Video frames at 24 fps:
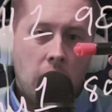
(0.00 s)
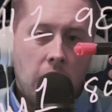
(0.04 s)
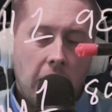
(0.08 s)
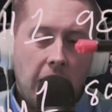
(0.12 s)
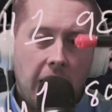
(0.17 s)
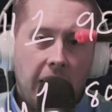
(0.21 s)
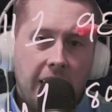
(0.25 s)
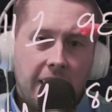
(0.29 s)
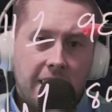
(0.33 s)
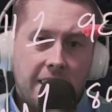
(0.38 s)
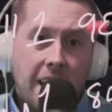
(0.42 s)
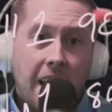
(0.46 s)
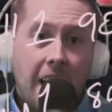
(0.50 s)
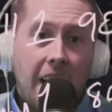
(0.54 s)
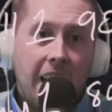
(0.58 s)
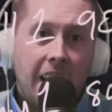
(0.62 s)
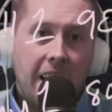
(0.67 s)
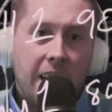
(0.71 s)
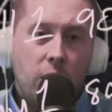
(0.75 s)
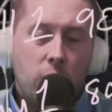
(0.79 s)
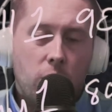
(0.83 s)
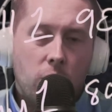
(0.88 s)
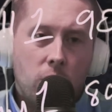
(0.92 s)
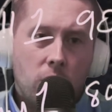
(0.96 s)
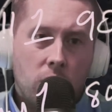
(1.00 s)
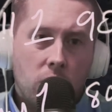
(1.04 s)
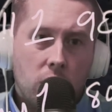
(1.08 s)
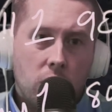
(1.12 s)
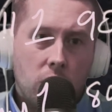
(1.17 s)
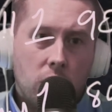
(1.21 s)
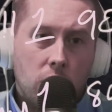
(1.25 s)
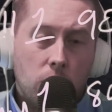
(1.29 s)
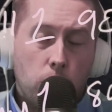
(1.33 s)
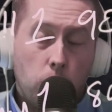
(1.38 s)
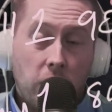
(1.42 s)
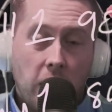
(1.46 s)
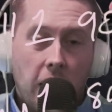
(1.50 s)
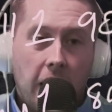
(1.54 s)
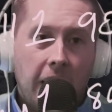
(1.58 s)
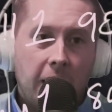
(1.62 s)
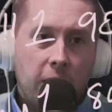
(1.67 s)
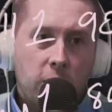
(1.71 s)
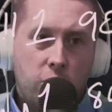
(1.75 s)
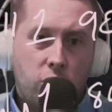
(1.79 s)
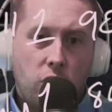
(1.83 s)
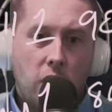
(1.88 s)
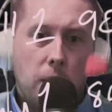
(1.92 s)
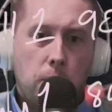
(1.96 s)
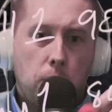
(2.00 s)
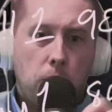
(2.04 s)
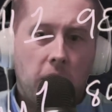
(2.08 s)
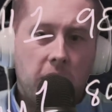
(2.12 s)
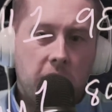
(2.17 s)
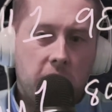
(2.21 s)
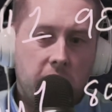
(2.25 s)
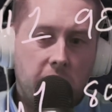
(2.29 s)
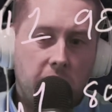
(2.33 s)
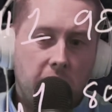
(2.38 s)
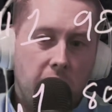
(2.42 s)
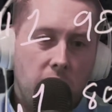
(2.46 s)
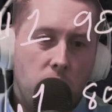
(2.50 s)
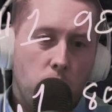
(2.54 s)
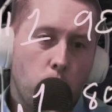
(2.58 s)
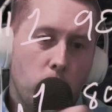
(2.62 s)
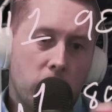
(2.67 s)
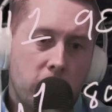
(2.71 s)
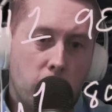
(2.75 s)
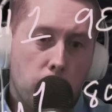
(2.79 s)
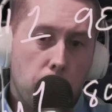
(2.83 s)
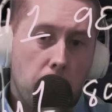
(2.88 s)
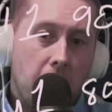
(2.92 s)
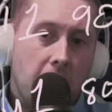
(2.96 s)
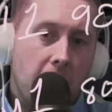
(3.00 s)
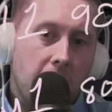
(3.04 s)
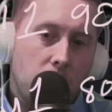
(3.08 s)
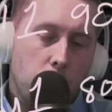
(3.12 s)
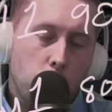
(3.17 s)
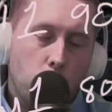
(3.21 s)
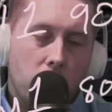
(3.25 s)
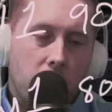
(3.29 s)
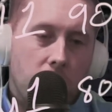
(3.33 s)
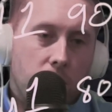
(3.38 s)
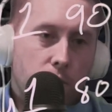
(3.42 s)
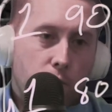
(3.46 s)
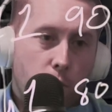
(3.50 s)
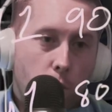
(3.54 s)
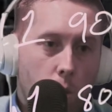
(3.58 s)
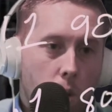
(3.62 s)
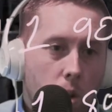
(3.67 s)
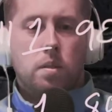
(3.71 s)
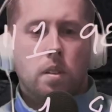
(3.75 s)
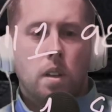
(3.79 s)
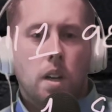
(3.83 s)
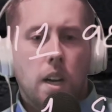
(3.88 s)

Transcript: and it's higher with a higher strike price than what you're buying one for.